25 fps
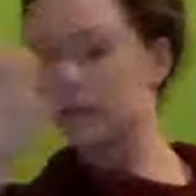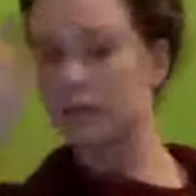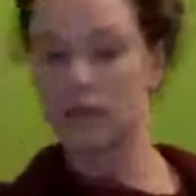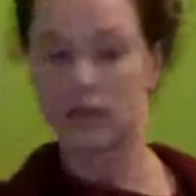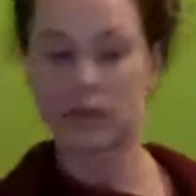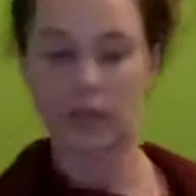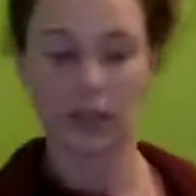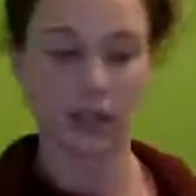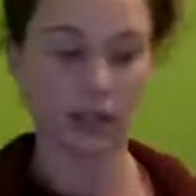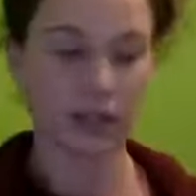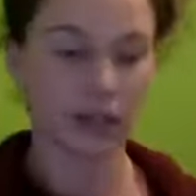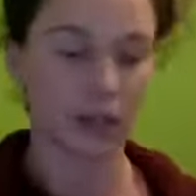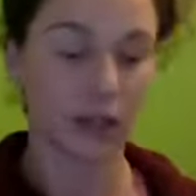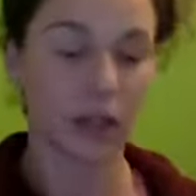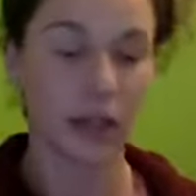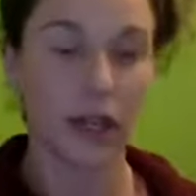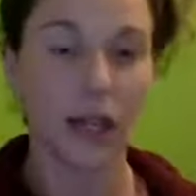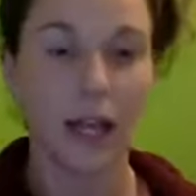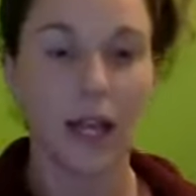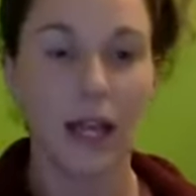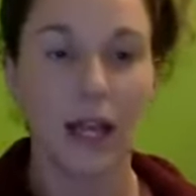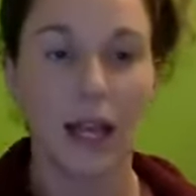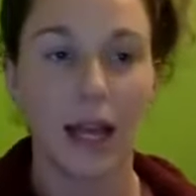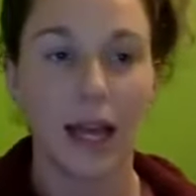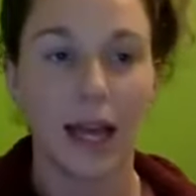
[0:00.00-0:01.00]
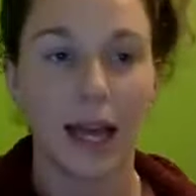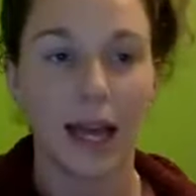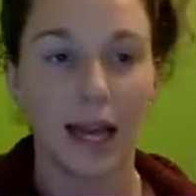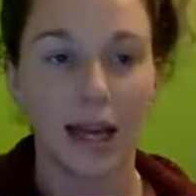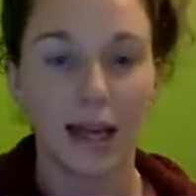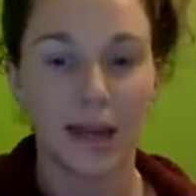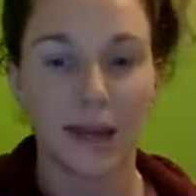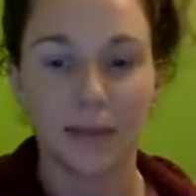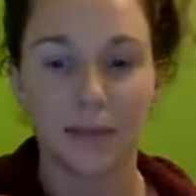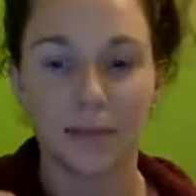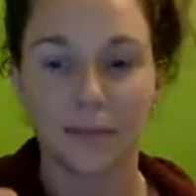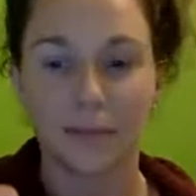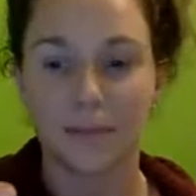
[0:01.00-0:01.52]
I don't think so.
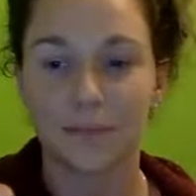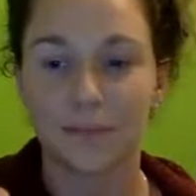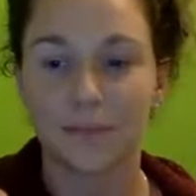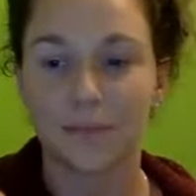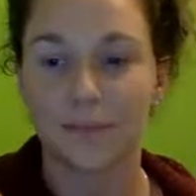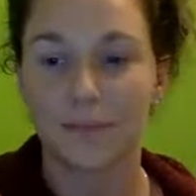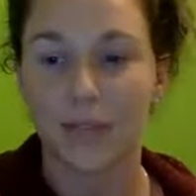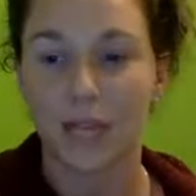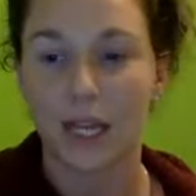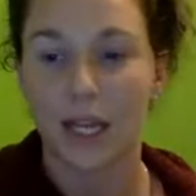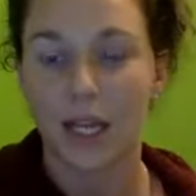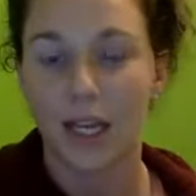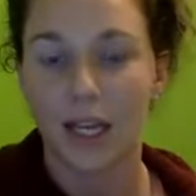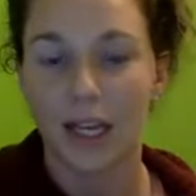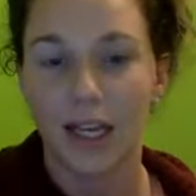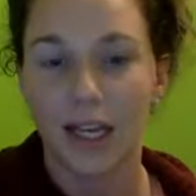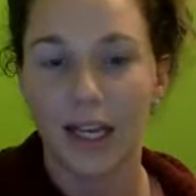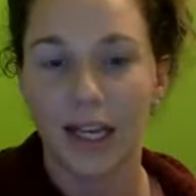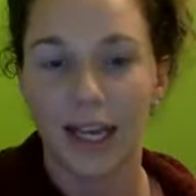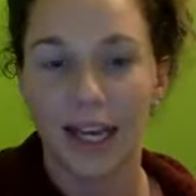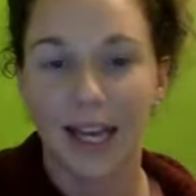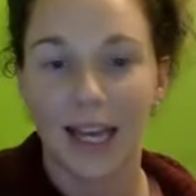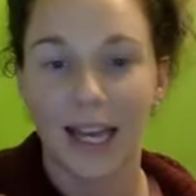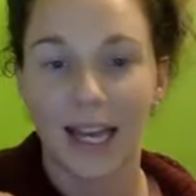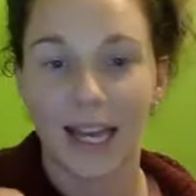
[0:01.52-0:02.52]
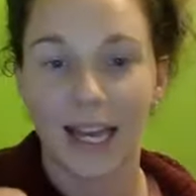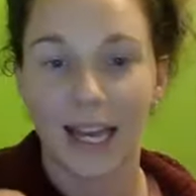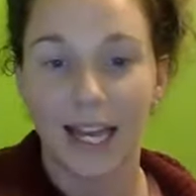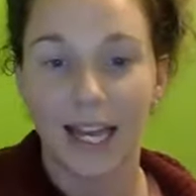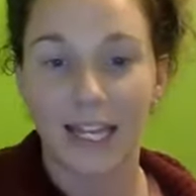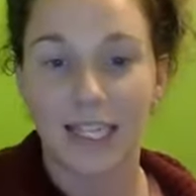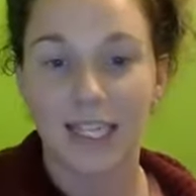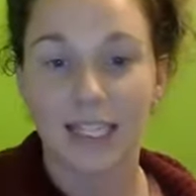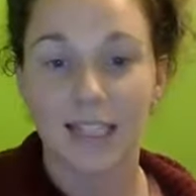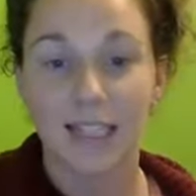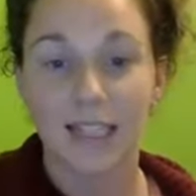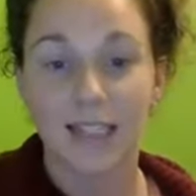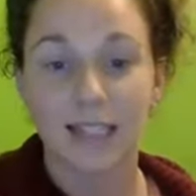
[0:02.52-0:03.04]

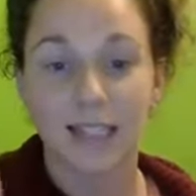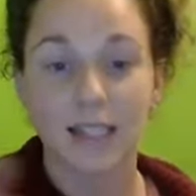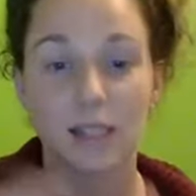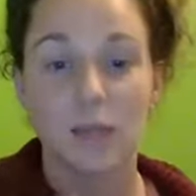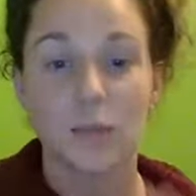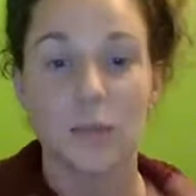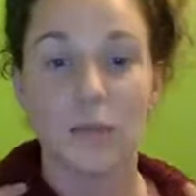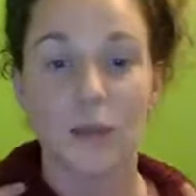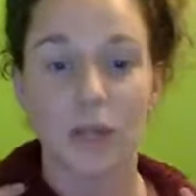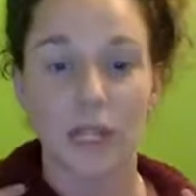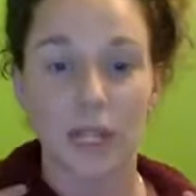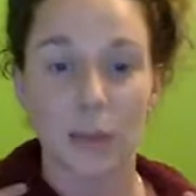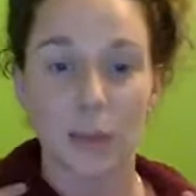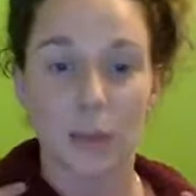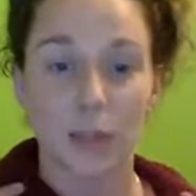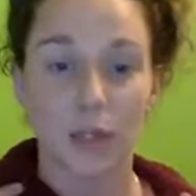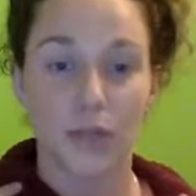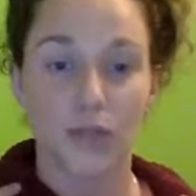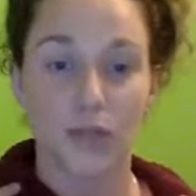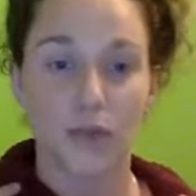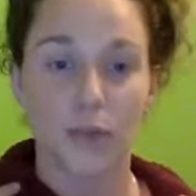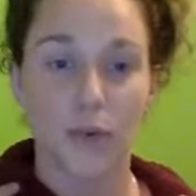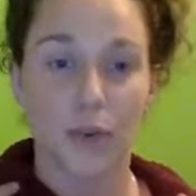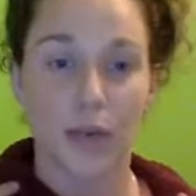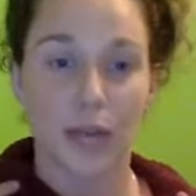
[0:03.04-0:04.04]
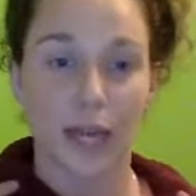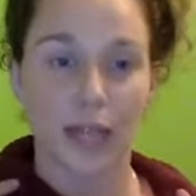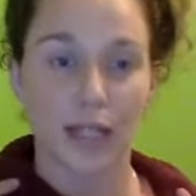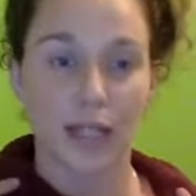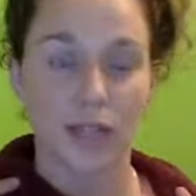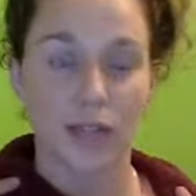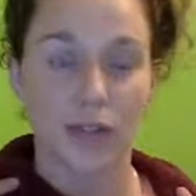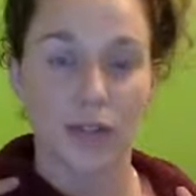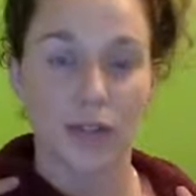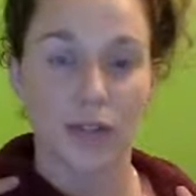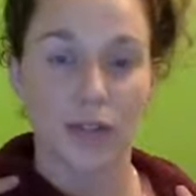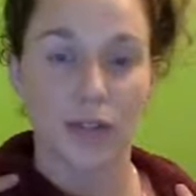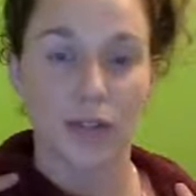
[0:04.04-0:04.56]
And this is a really beautiful way
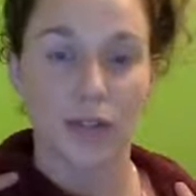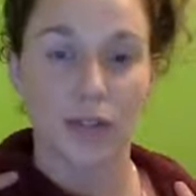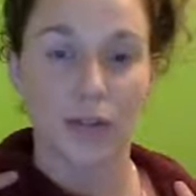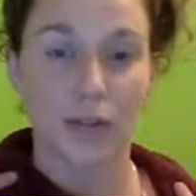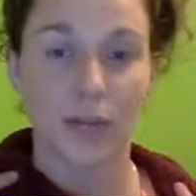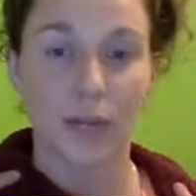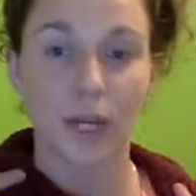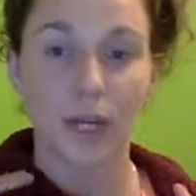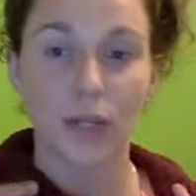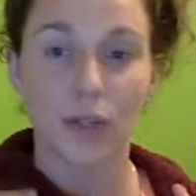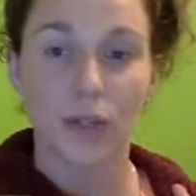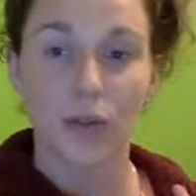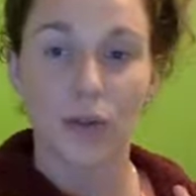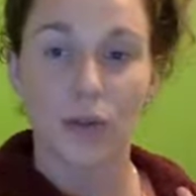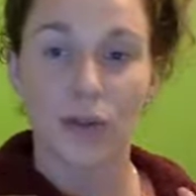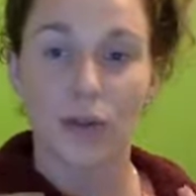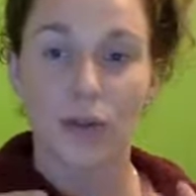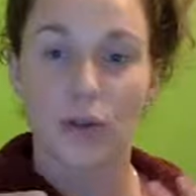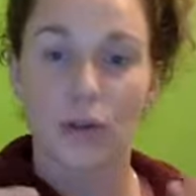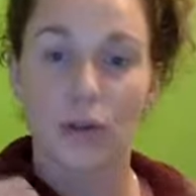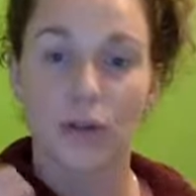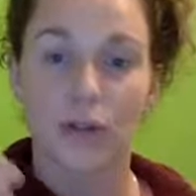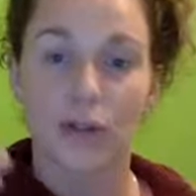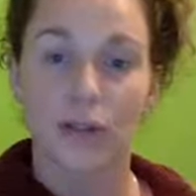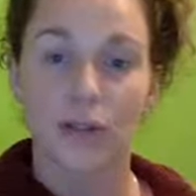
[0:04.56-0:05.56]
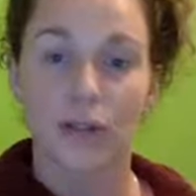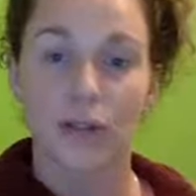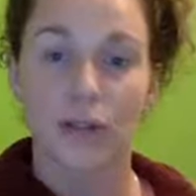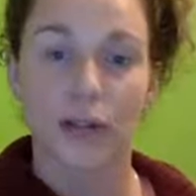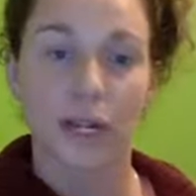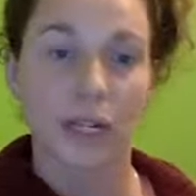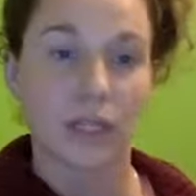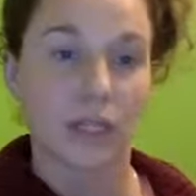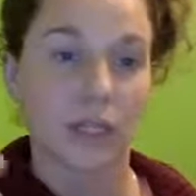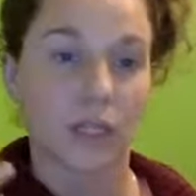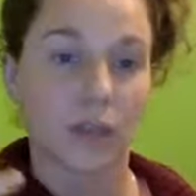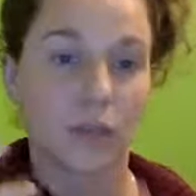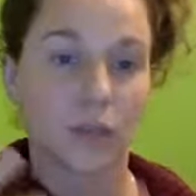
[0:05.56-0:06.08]
to make sure the oils are
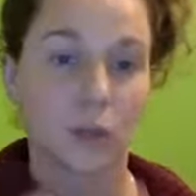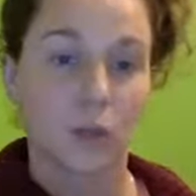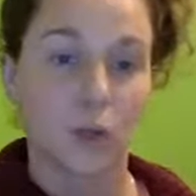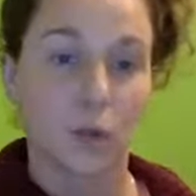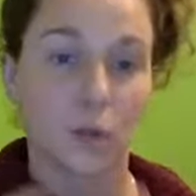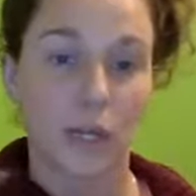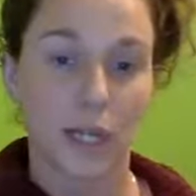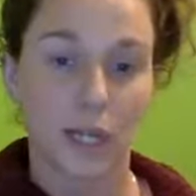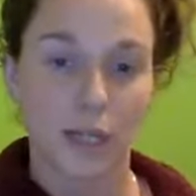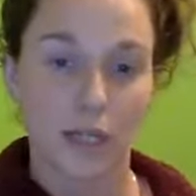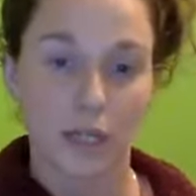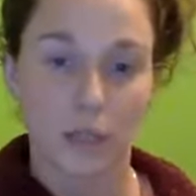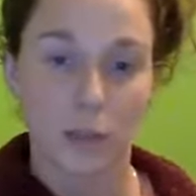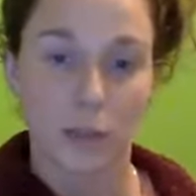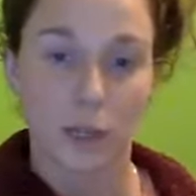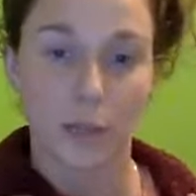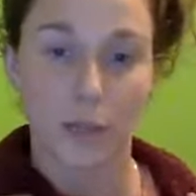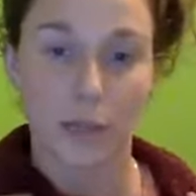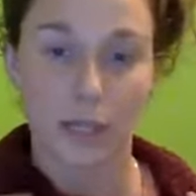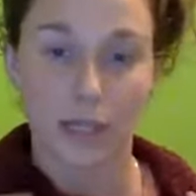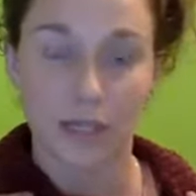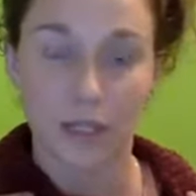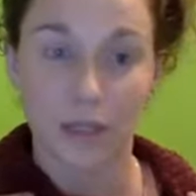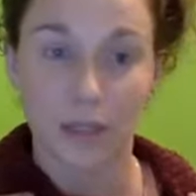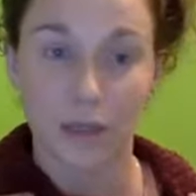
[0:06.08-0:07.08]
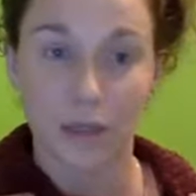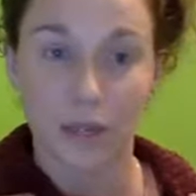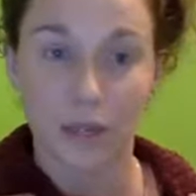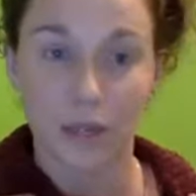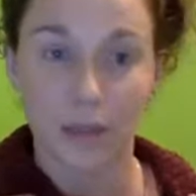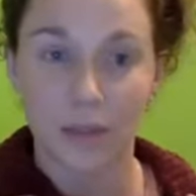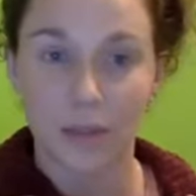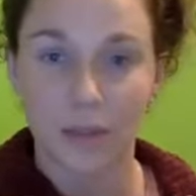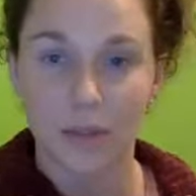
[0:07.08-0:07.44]
actually absorbing into our bloodstream.